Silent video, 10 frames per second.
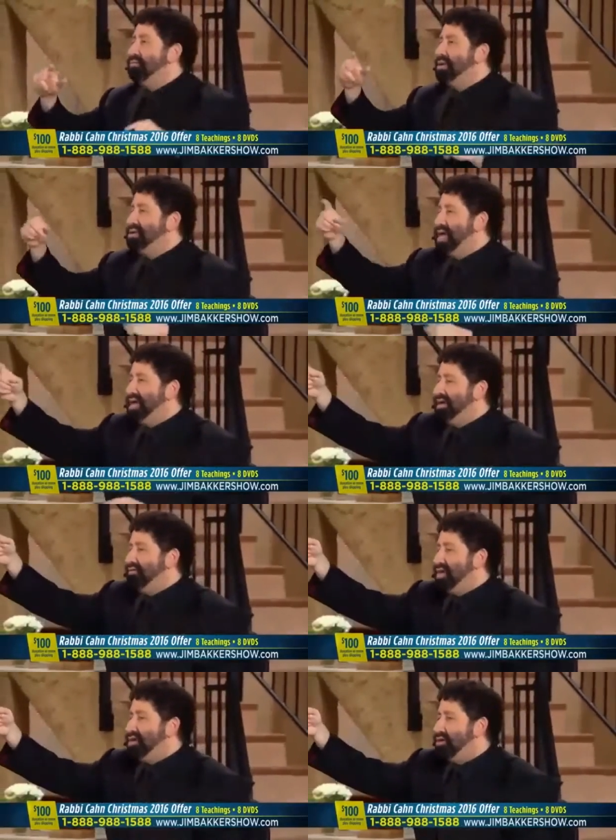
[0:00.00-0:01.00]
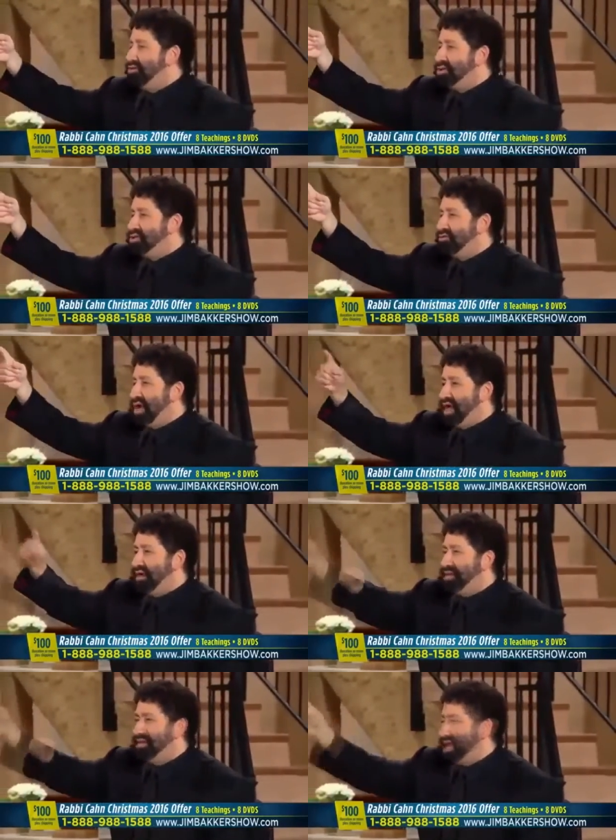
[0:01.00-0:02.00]
But then if it goes to
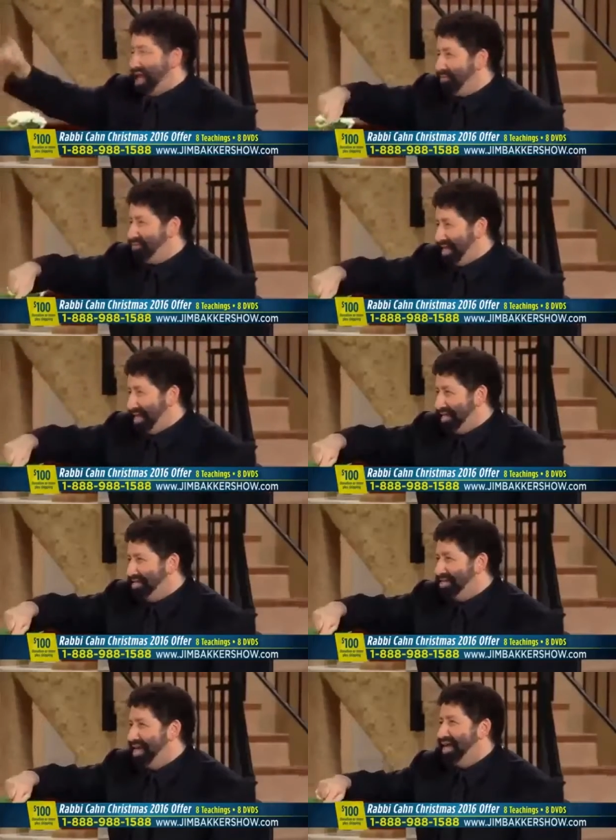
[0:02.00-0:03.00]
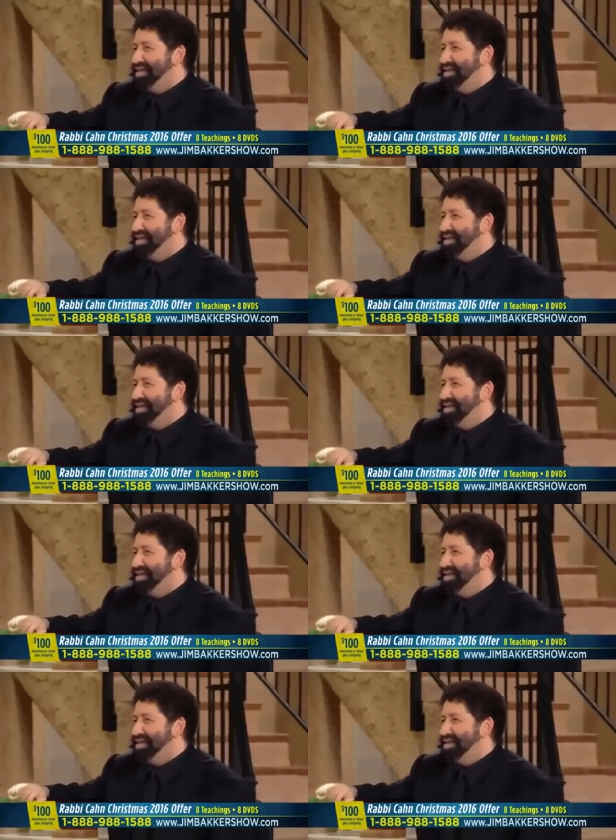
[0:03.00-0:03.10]
an Ahab stage,